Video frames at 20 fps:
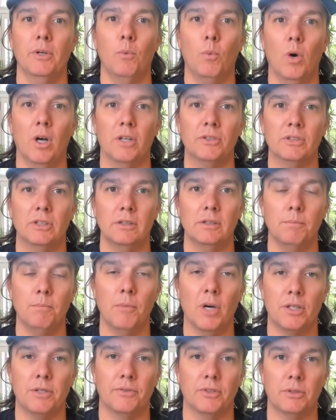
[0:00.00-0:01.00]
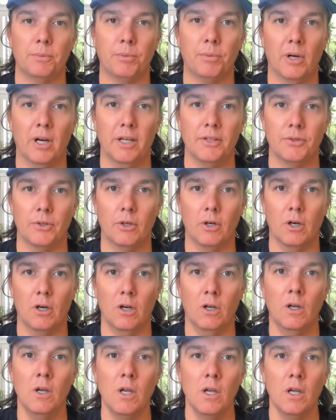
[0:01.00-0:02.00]
wasn't much of a surprise at
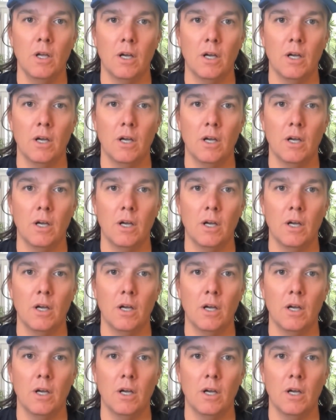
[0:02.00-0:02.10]
all.